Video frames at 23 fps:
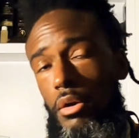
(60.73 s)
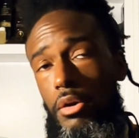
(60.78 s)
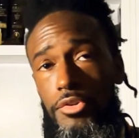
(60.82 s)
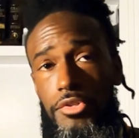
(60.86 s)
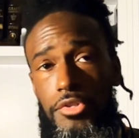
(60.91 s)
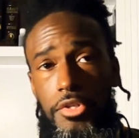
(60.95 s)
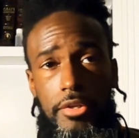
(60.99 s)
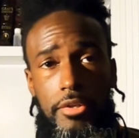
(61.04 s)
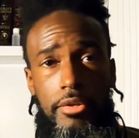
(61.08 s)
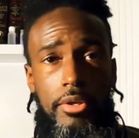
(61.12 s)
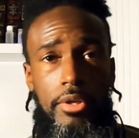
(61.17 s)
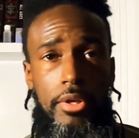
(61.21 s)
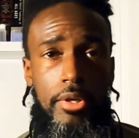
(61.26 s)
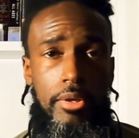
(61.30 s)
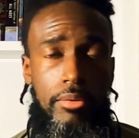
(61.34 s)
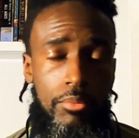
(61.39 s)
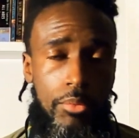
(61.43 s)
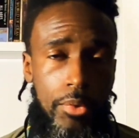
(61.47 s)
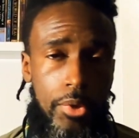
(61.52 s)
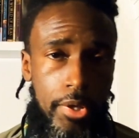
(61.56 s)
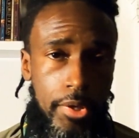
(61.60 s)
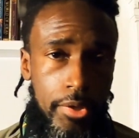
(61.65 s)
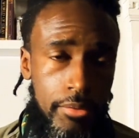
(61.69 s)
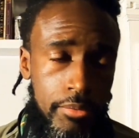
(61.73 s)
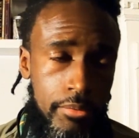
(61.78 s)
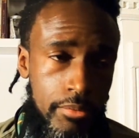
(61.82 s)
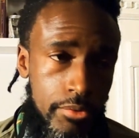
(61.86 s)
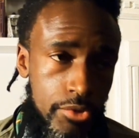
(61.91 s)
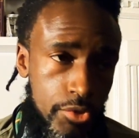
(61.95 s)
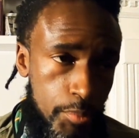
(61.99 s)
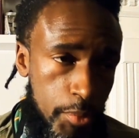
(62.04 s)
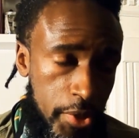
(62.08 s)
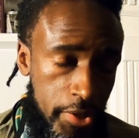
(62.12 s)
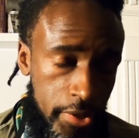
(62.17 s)
articulate when
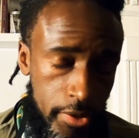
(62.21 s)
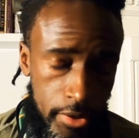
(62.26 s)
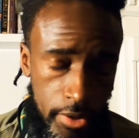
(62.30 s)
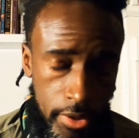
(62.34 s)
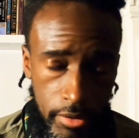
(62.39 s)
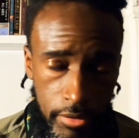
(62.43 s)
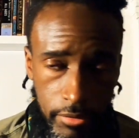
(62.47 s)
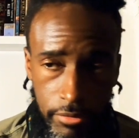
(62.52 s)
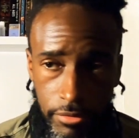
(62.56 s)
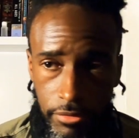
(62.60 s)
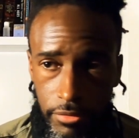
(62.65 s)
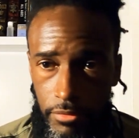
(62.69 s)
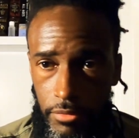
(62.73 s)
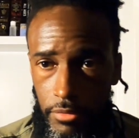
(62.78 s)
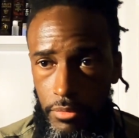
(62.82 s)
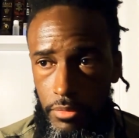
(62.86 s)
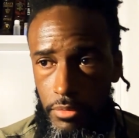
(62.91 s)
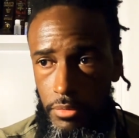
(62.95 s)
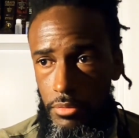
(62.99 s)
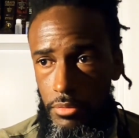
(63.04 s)
speaking of